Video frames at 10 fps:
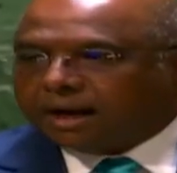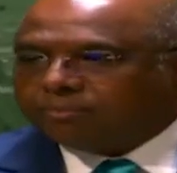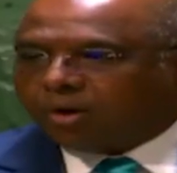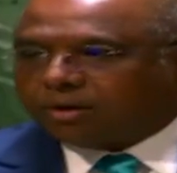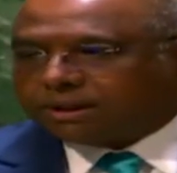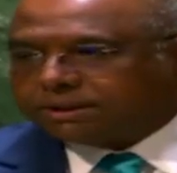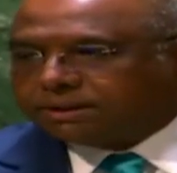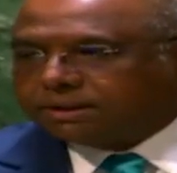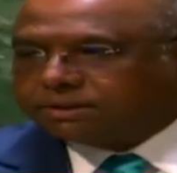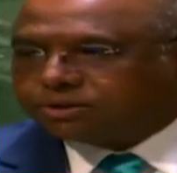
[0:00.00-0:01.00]
I'm
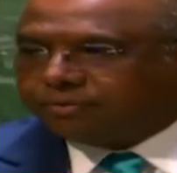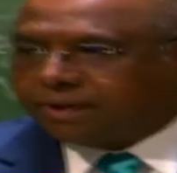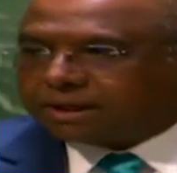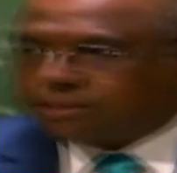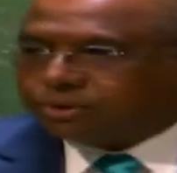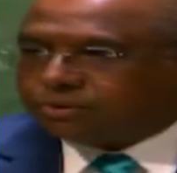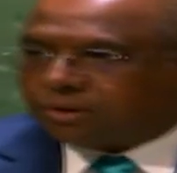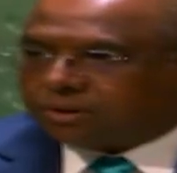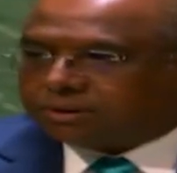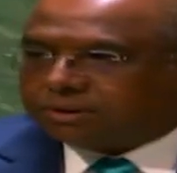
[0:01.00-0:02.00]
honored to welcome you
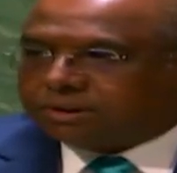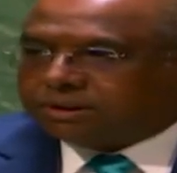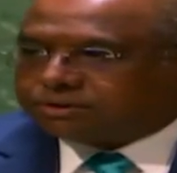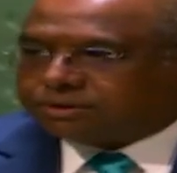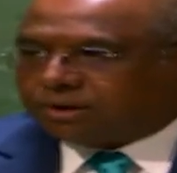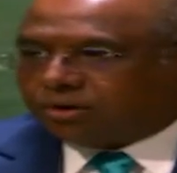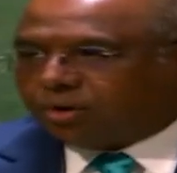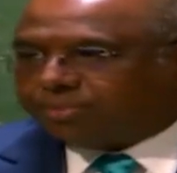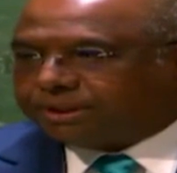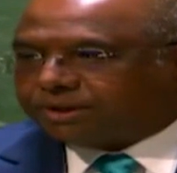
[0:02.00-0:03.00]
all to the
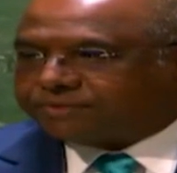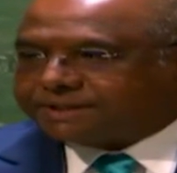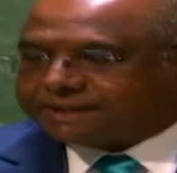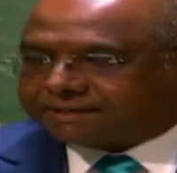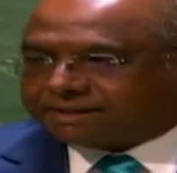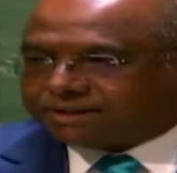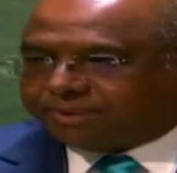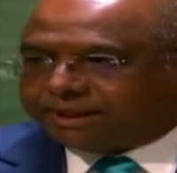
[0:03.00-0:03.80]
opening of the general